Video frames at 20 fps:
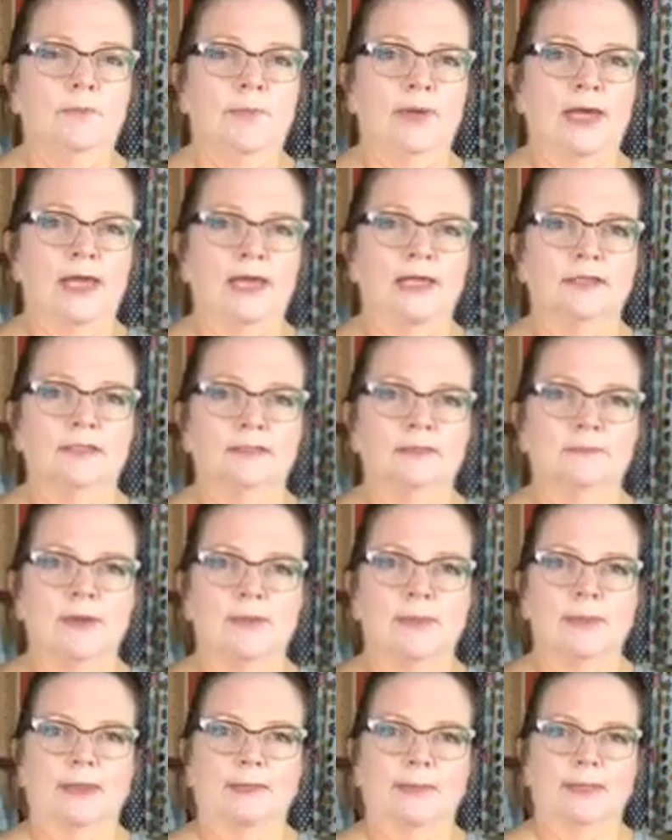but my
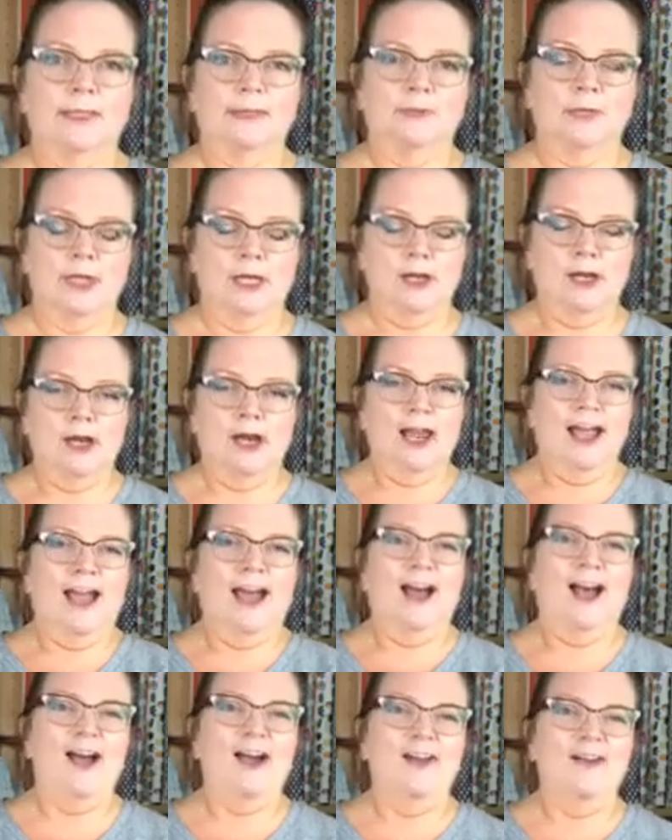belly button's right here.
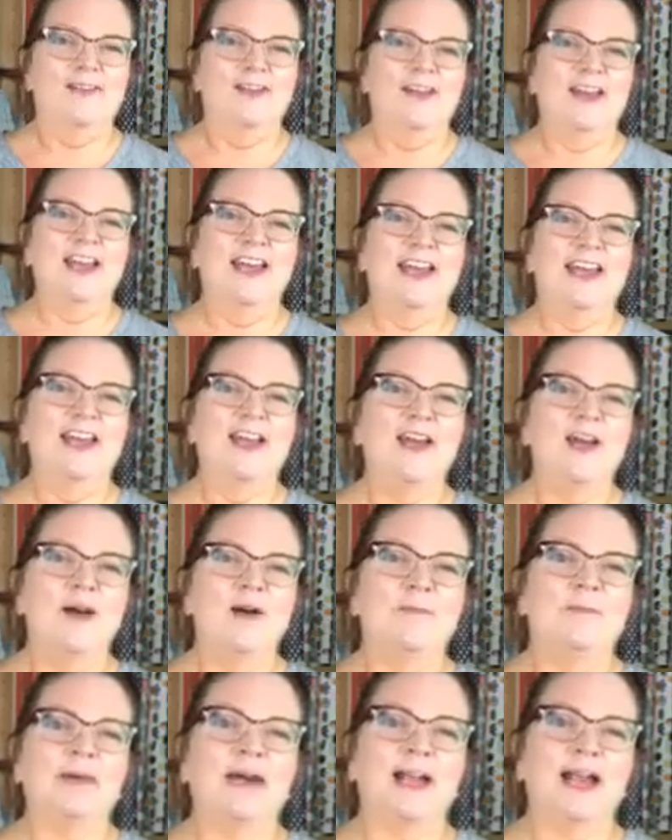
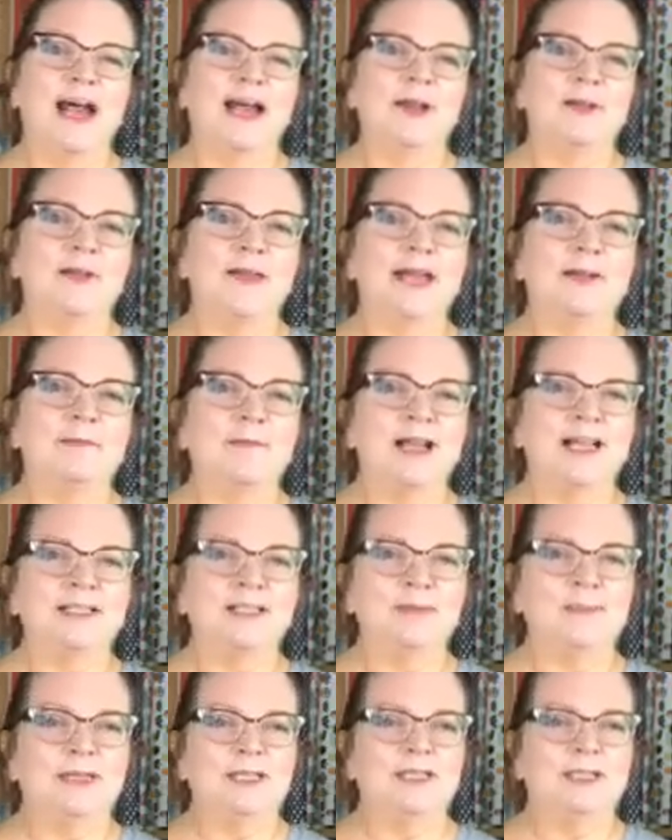But I don't like mine
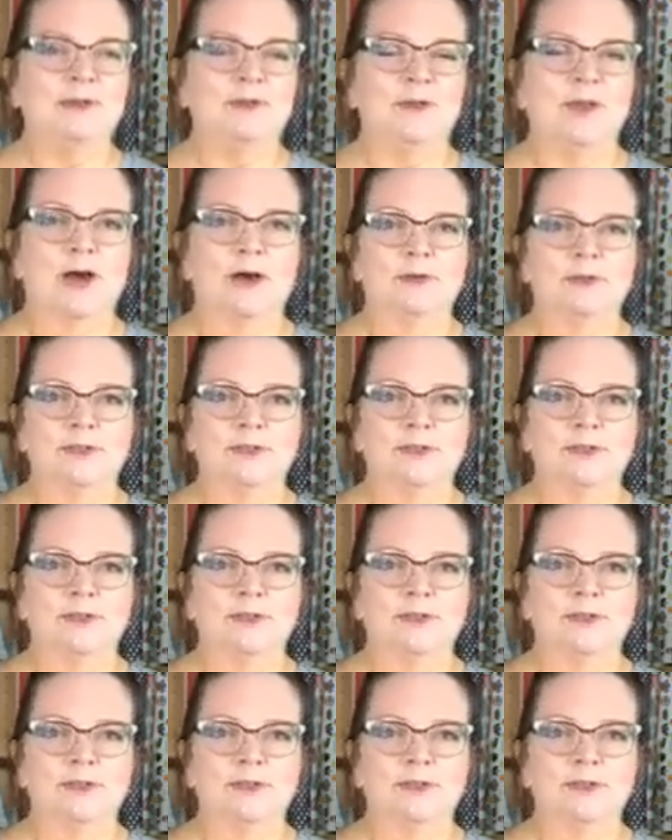to be too low.